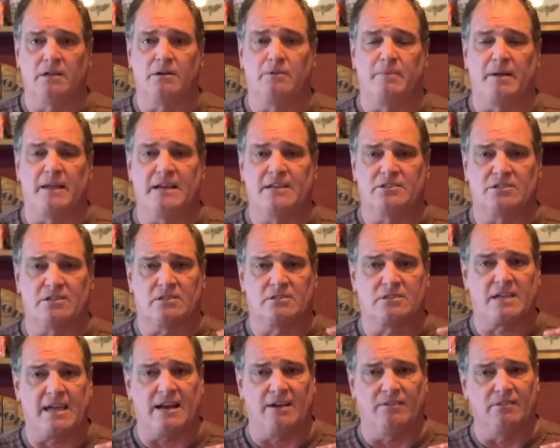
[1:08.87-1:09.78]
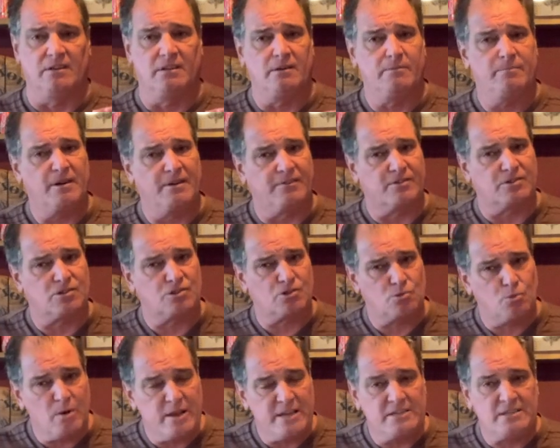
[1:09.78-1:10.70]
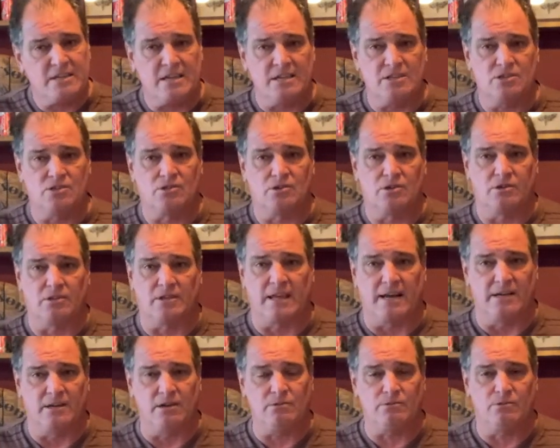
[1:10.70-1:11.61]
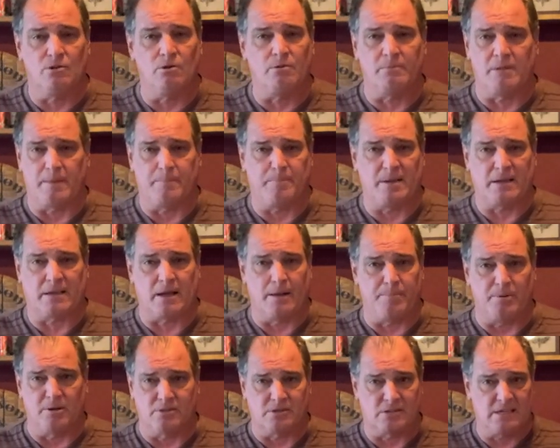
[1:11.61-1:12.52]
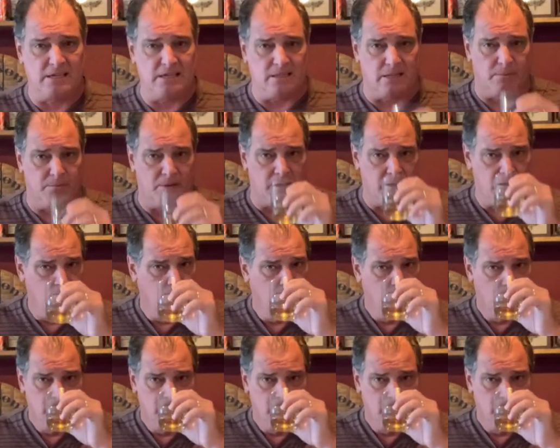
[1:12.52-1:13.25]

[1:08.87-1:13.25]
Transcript: little bit is it's got a little bit of a sweet tinge to it that I don't normally pick up on tequila, but